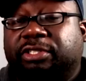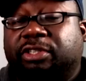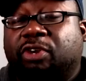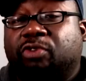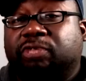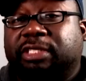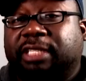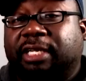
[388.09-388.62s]

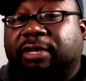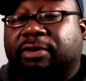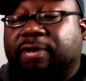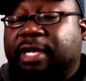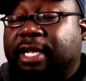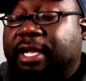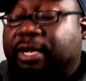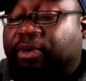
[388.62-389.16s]
Wholesale,
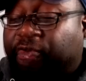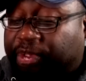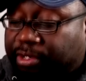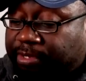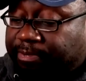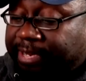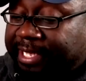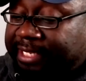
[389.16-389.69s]
whether
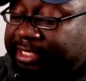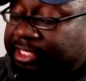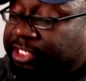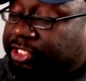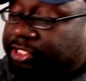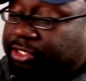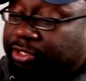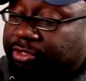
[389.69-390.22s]
it's blank
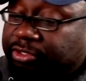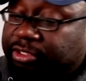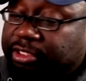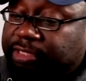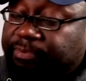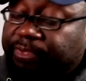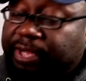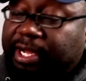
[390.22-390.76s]
T-shirts,